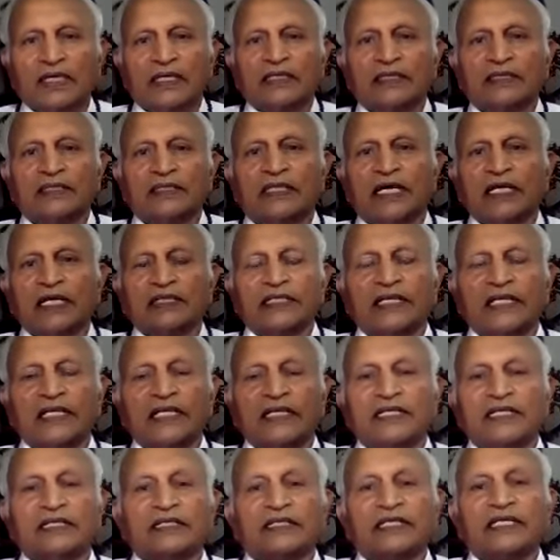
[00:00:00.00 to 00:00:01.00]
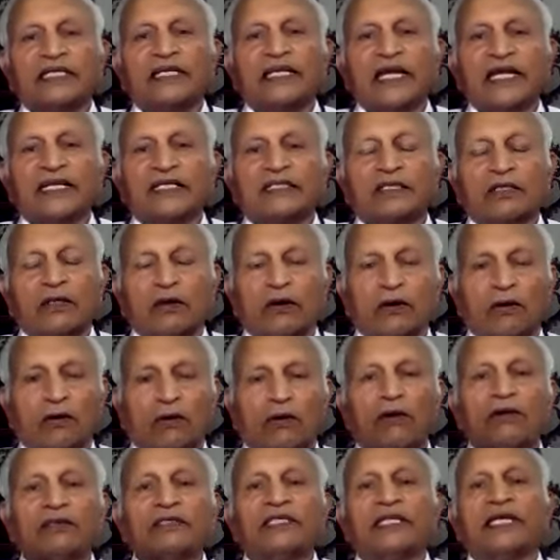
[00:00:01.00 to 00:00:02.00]
that interact
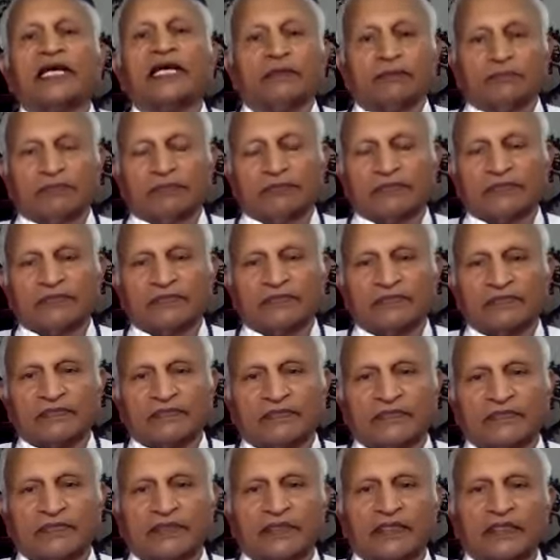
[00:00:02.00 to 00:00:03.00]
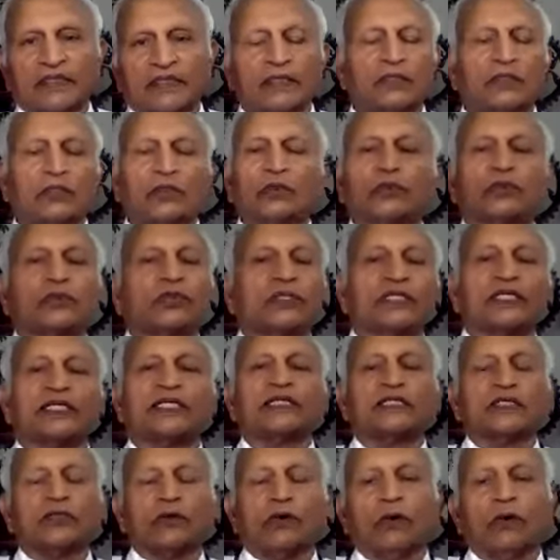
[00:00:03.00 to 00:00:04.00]
on them to
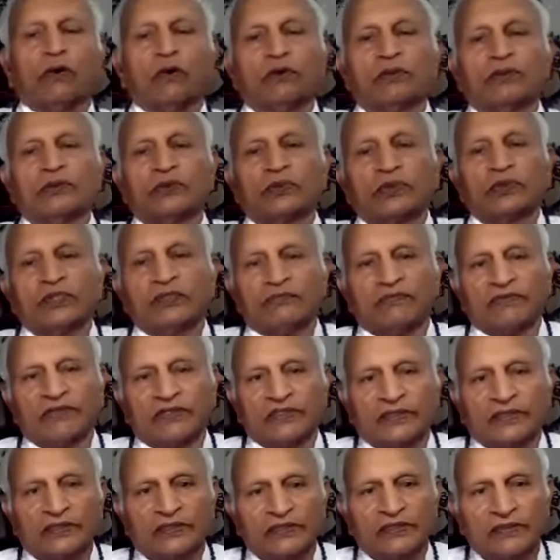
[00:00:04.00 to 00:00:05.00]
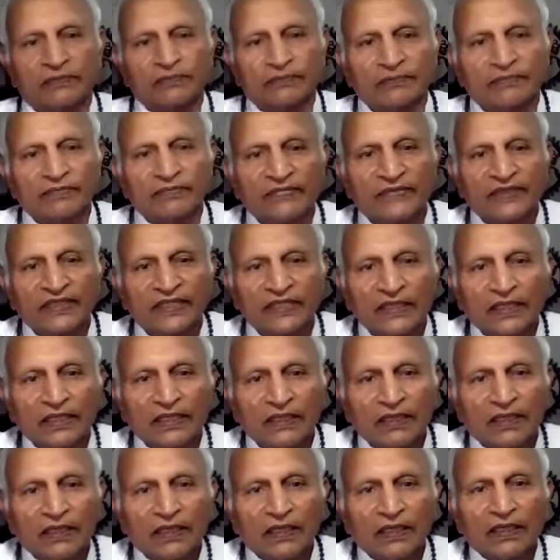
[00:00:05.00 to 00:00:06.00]
create the whole universe.
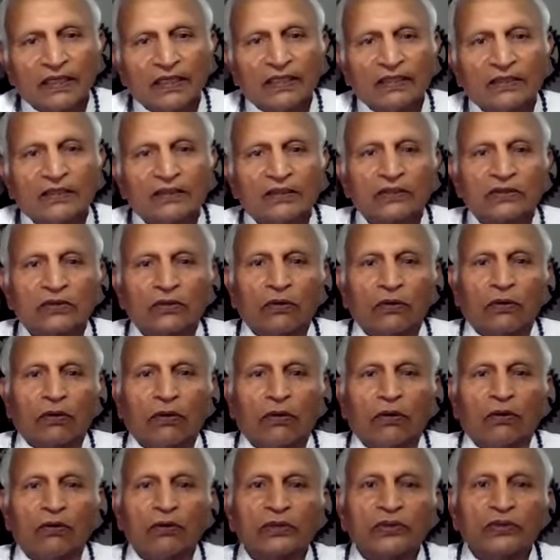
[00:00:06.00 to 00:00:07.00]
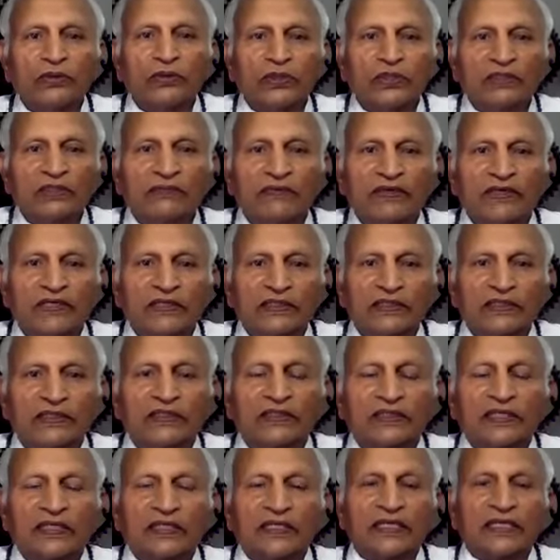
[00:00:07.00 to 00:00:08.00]
So whole universe
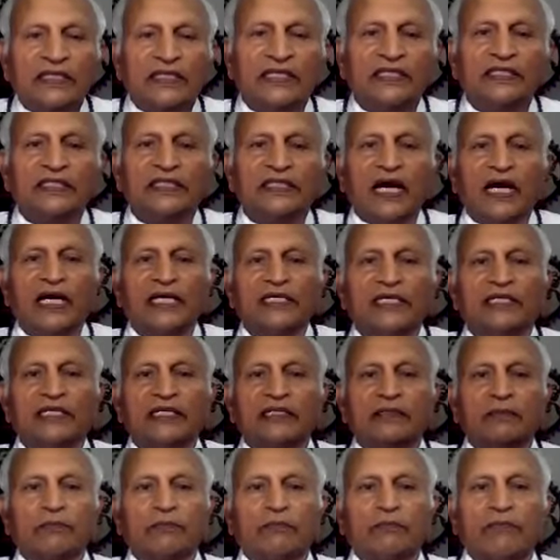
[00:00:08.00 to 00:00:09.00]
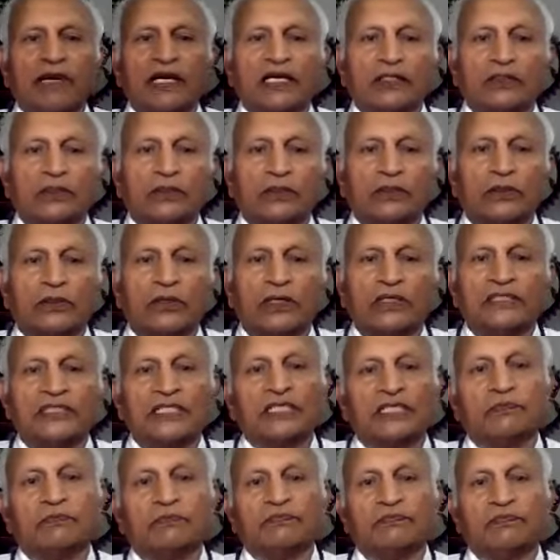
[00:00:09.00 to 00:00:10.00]
is either
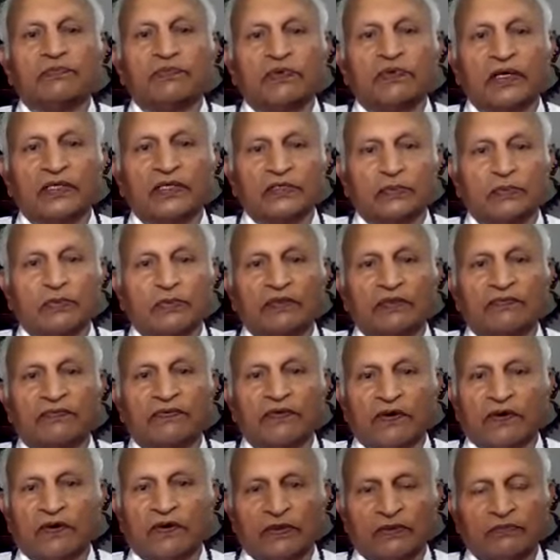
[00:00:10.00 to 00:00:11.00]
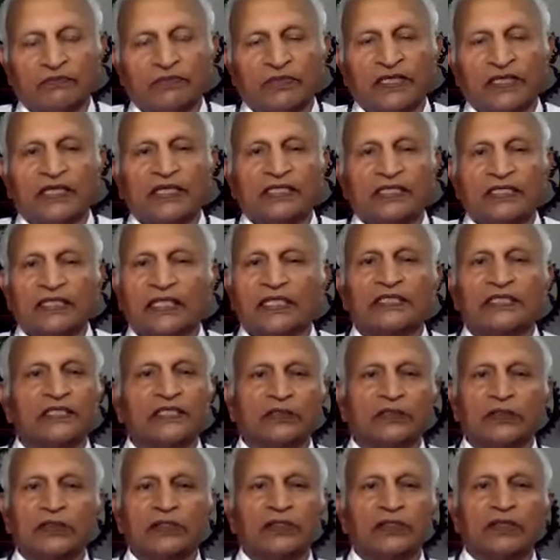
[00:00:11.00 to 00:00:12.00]
macrocosmic form, that
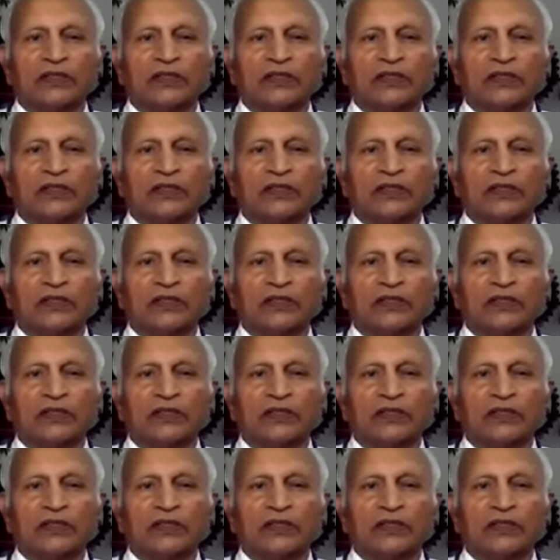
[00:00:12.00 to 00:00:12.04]
is